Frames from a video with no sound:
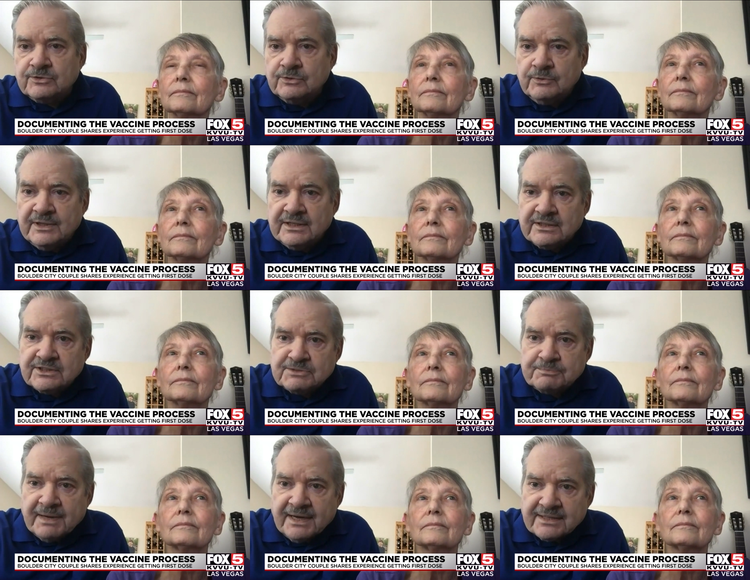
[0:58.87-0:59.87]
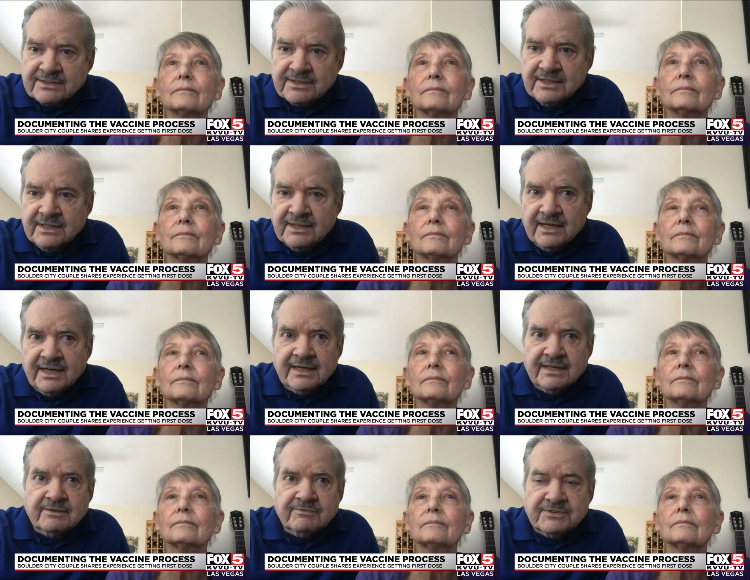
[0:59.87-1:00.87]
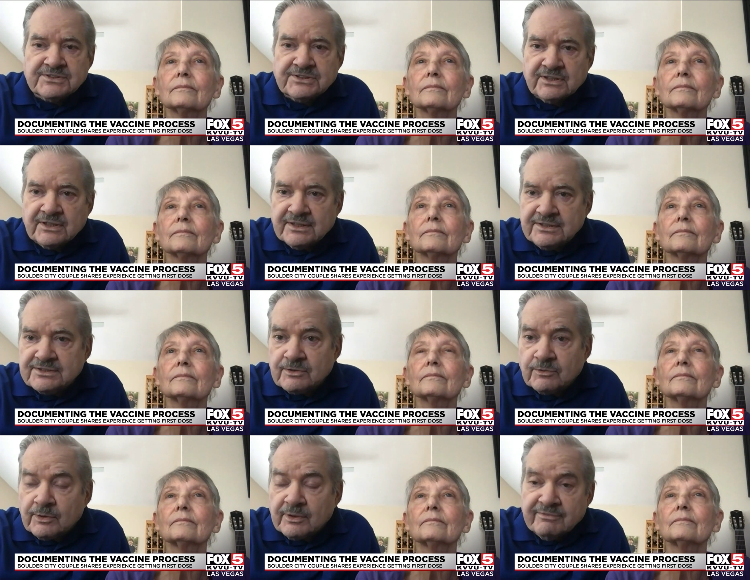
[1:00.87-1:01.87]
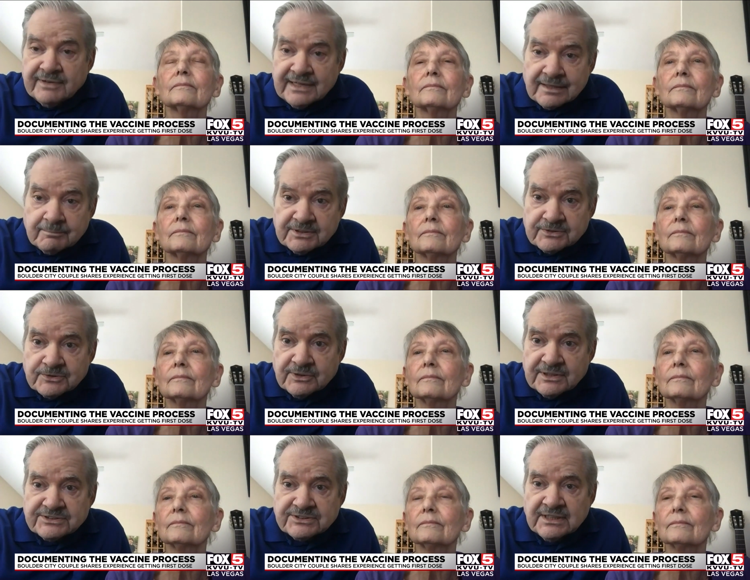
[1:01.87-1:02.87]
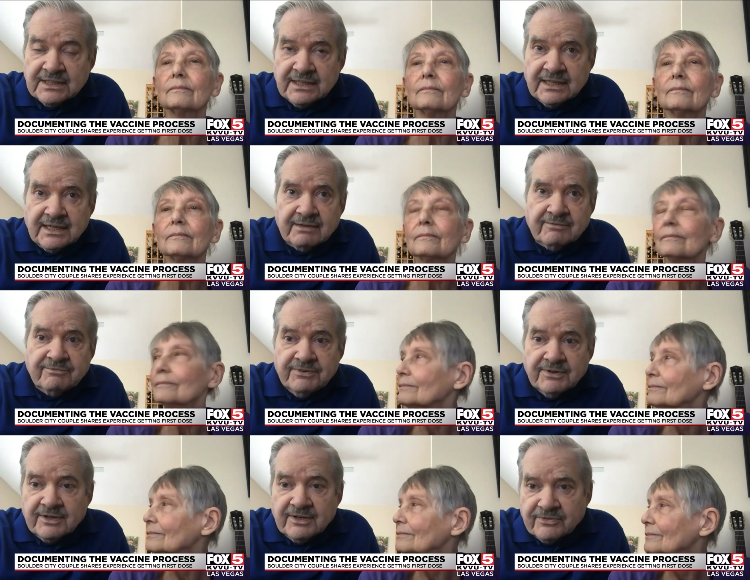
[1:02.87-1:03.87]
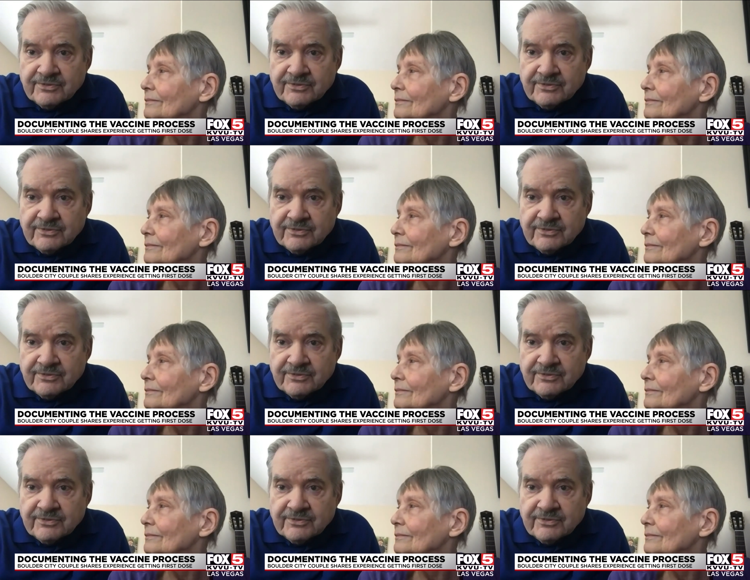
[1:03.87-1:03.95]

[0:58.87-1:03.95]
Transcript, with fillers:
Speaker 1: to we could expect, and facilities that were available to us a very